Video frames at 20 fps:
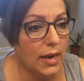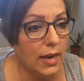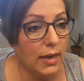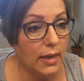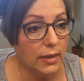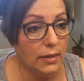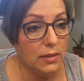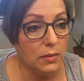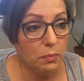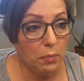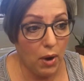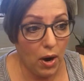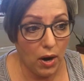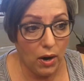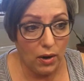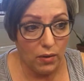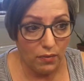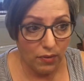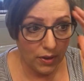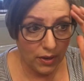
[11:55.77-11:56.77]
and
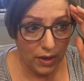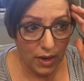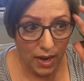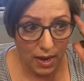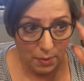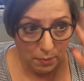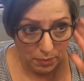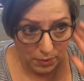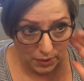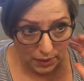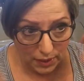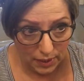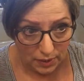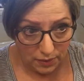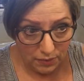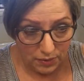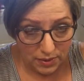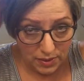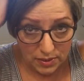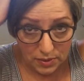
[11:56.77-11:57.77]
part of it I
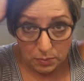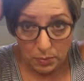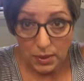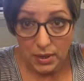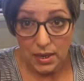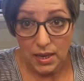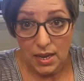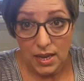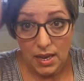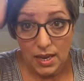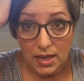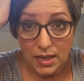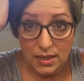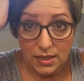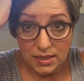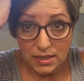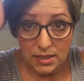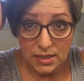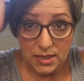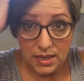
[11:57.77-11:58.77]
believe is
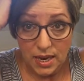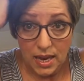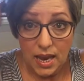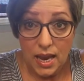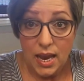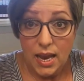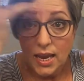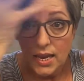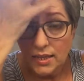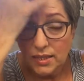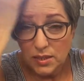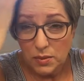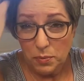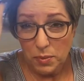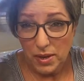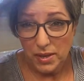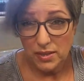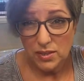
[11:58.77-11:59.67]
because it's been